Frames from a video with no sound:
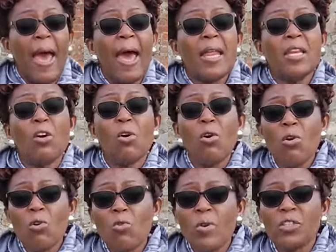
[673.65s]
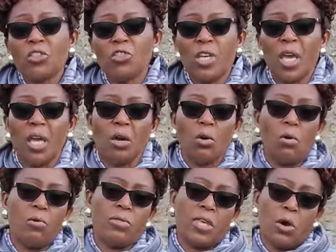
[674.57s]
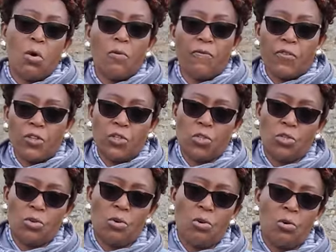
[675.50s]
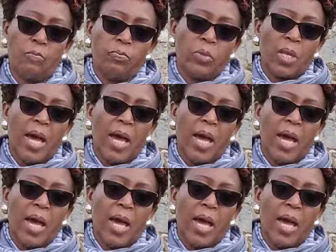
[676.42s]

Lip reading: and always check on the official